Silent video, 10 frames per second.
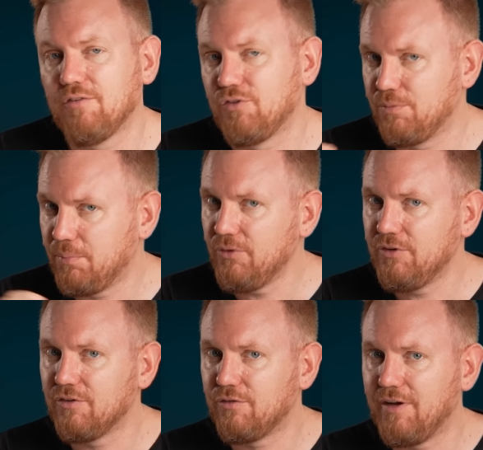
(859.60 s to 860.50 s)
of
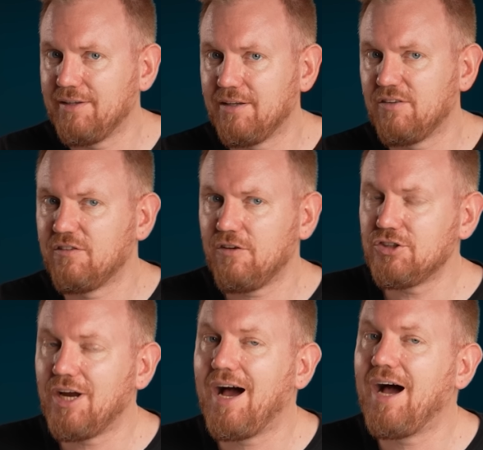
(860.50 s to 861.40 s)
respondents felt that
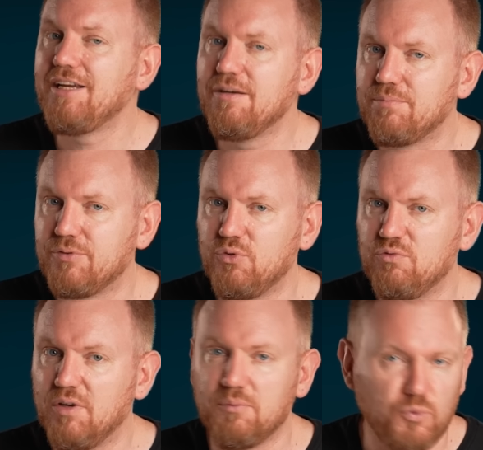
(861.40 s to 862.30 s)
such a high
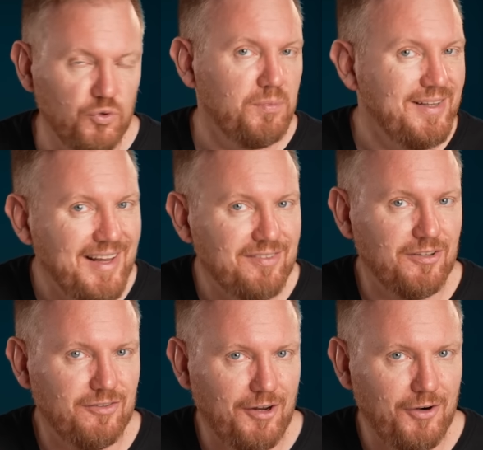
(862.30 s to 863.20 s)
improvement would be
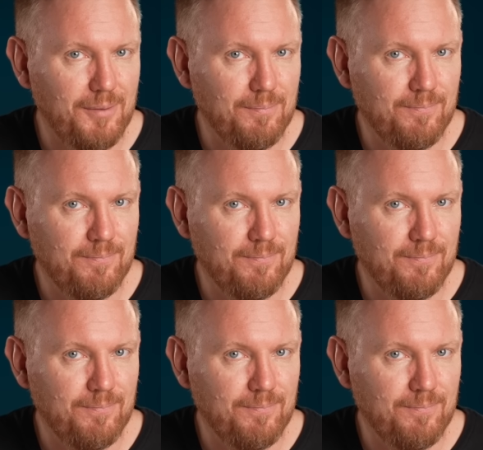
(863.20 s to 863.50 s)
necessary.